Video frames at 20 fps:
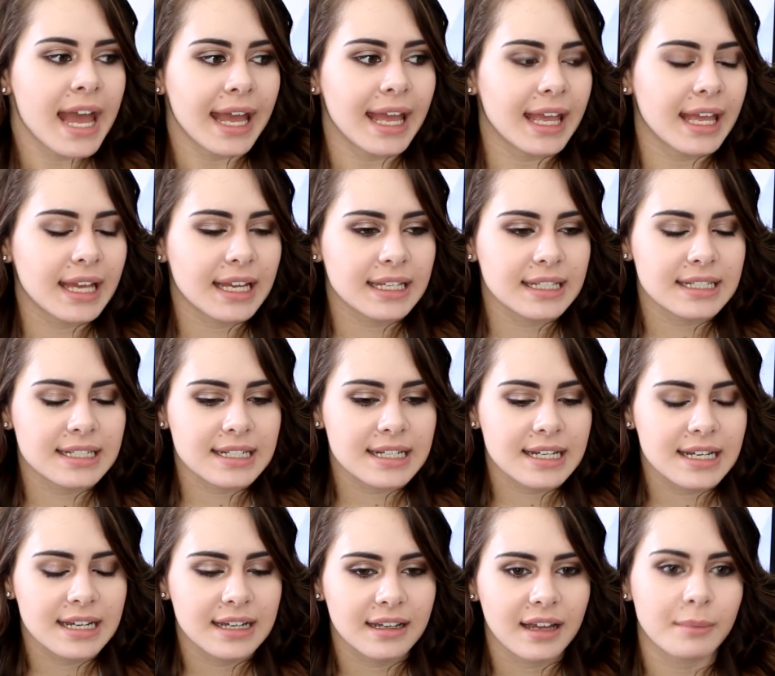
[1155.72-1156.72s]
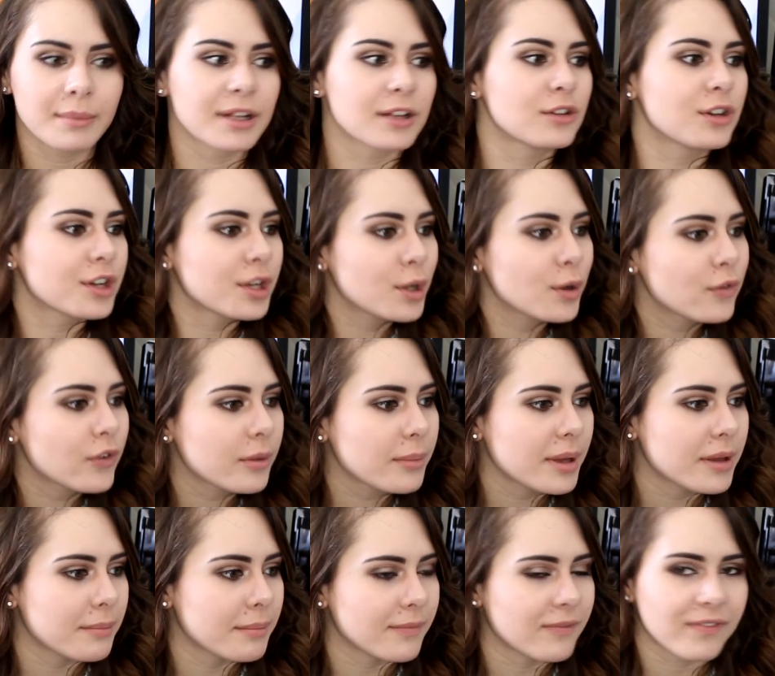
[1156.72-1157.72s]
And I'm like looking over at
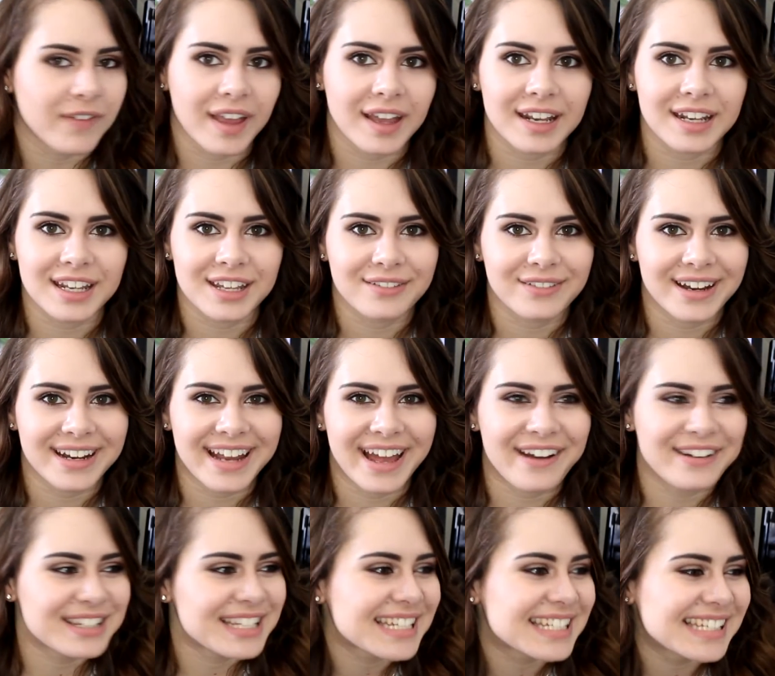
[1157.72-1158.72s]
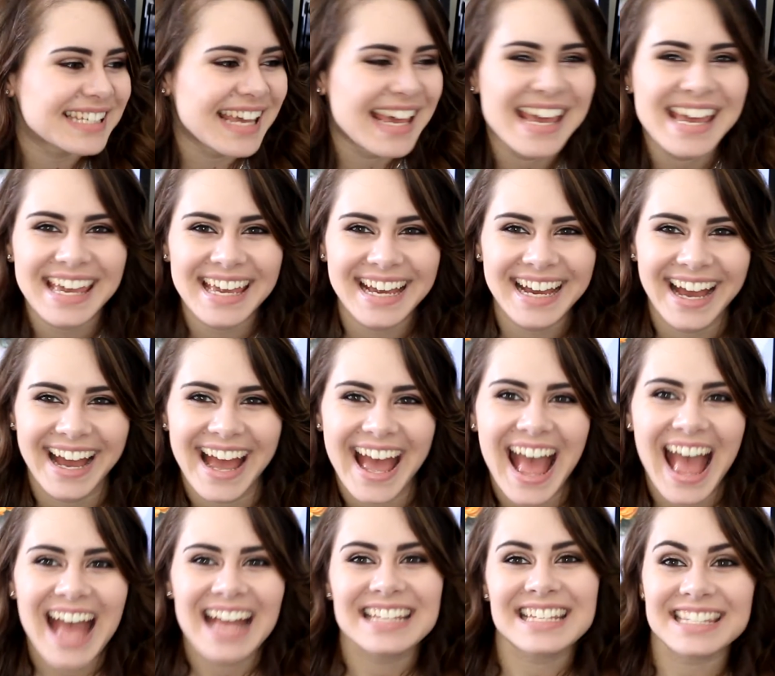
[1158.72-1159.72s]
my vanity right now to see
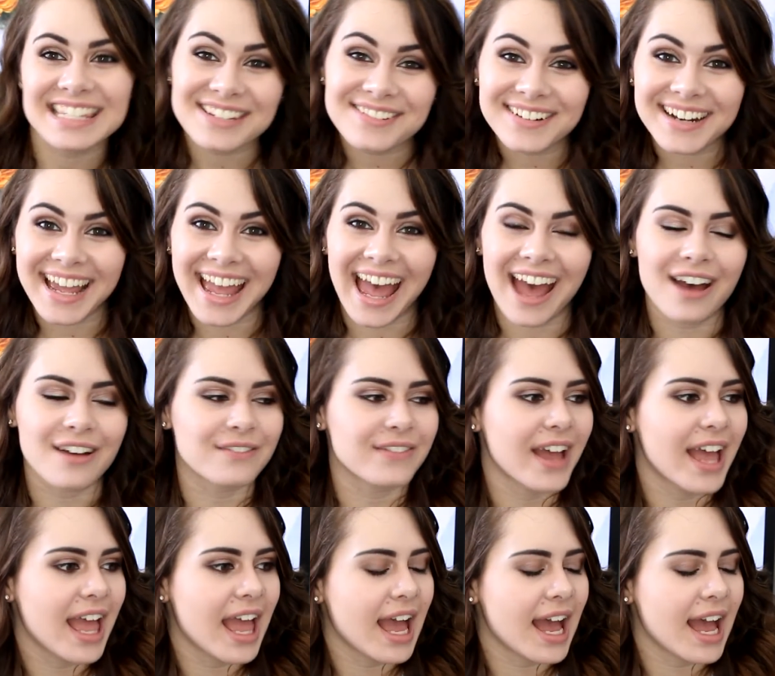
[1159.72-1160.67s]
what I have.